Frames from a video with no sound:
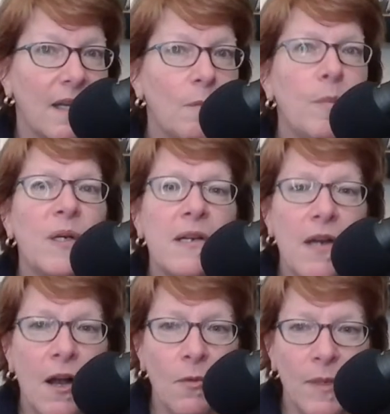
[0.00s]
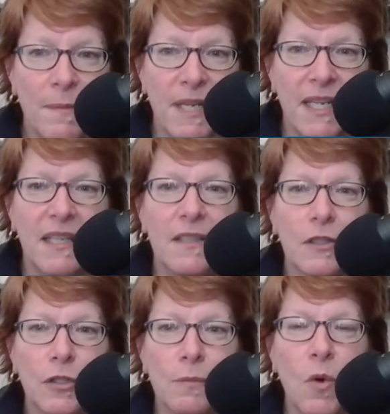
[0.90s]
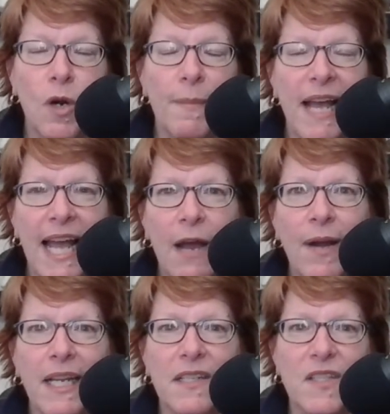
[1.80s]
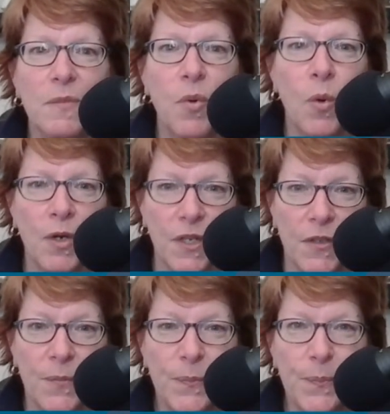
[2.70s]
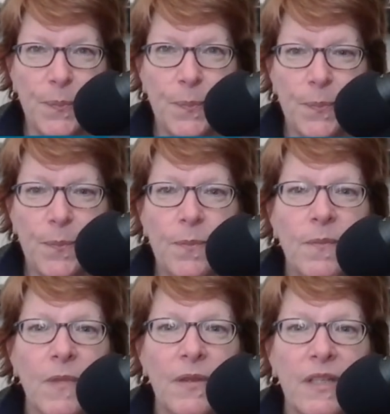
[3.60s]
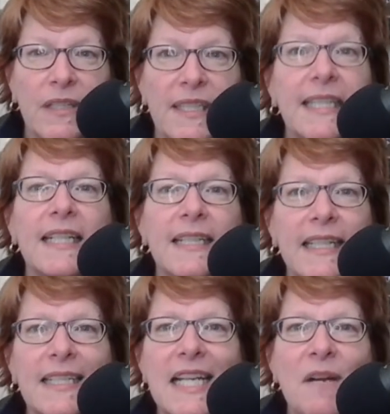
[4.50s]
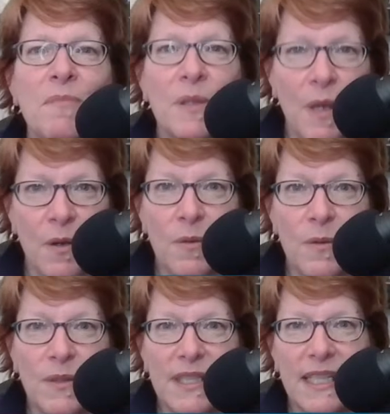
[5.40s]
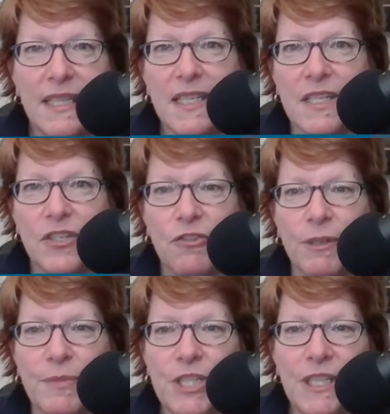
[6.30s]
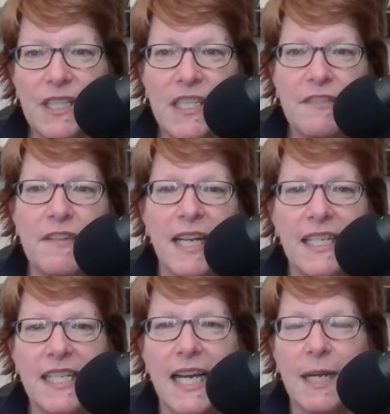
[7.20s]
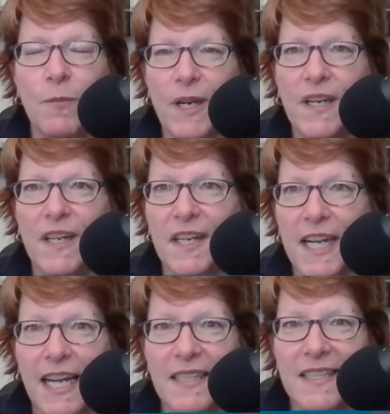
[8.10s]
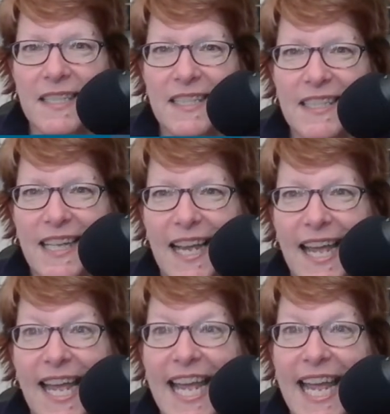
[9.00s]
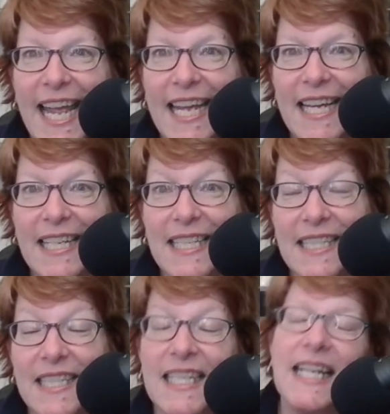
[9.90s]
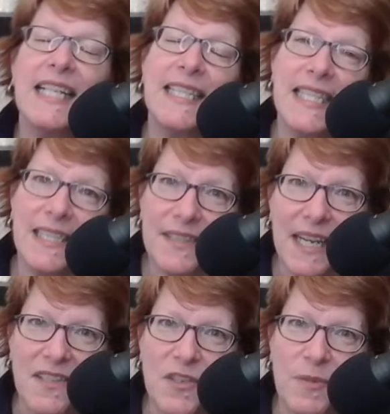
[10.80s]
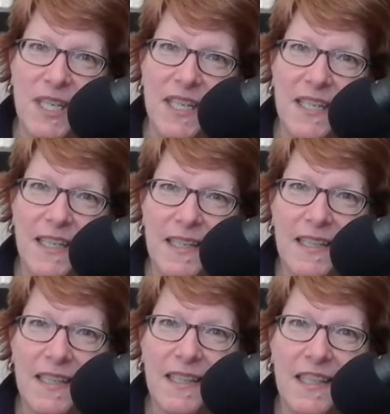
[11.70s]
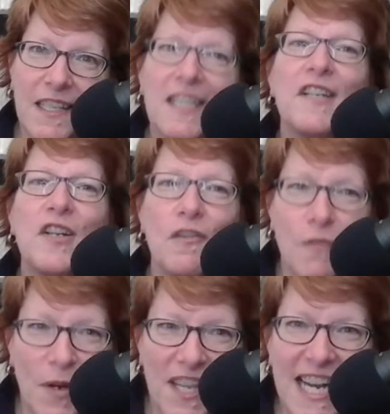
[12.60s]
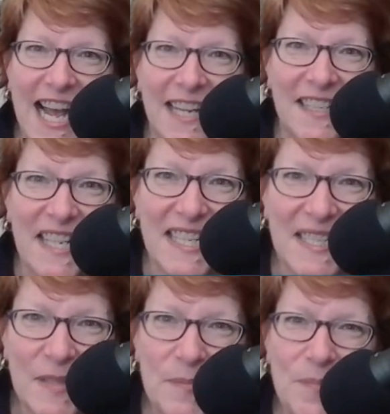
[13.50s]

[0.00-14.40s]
Book a call with me, learn more about how I can support you. Click the link down below in the description to find a time we could connect. And until next week, go forth and analyze.